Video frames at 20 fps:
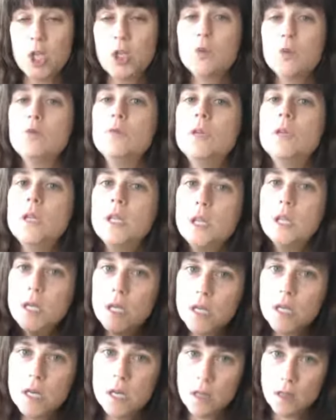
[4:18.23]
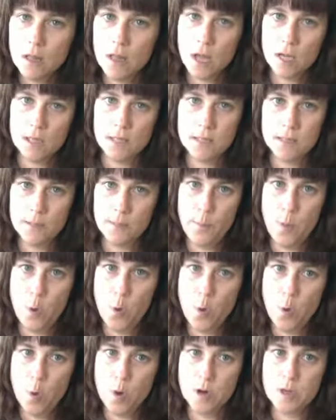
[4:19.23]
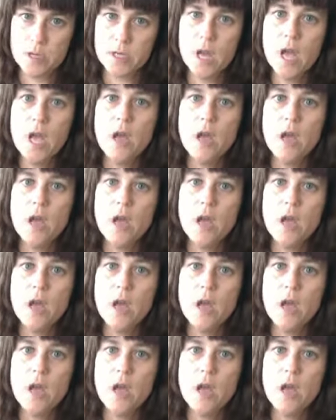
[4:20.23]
You need that support